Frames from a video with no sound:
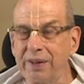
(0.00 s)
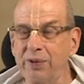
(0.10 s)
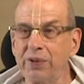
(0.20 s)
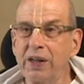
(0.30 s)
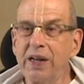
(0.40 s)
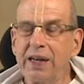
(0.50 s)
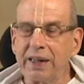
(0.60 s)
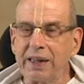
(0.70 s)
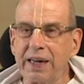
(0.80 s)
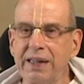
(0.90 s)
He was
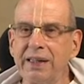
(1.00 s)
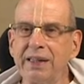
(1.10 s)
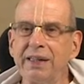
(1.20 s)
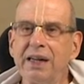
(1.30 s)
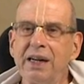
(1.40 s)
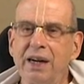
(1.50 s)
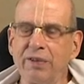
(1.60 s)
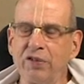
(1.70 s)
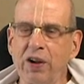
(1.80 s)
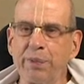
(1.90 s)
Canadian
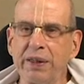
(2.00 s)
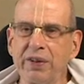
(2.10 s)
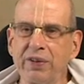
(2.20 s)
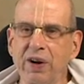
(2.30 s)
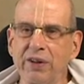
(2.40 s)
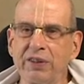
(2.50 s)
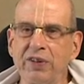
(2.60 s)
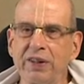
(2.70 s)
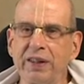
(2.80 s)
of Japanese origin.